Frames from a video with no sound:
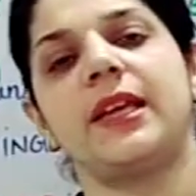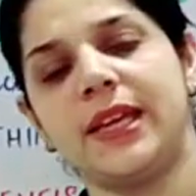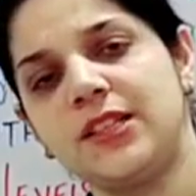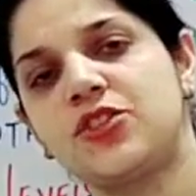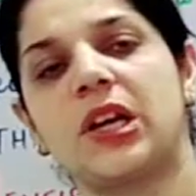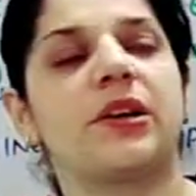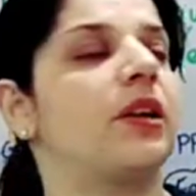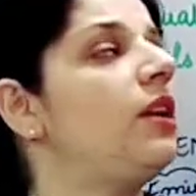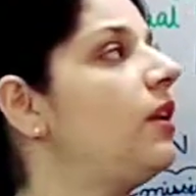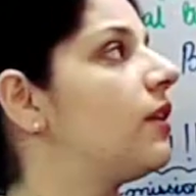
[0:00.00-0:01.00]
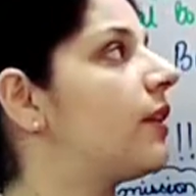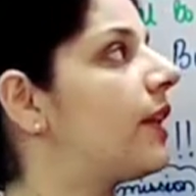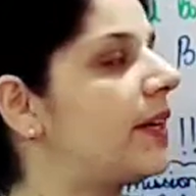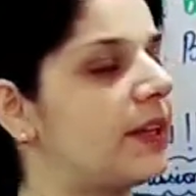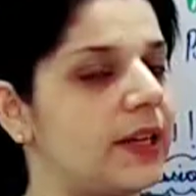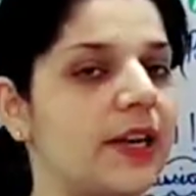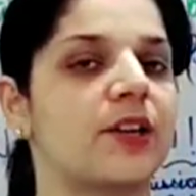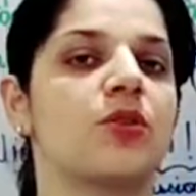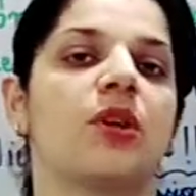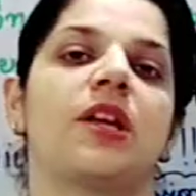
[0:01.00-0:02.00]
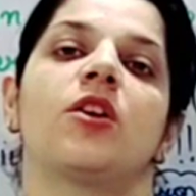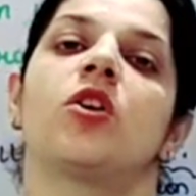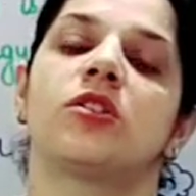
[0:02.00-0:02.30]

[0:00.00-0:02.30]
in general that electron can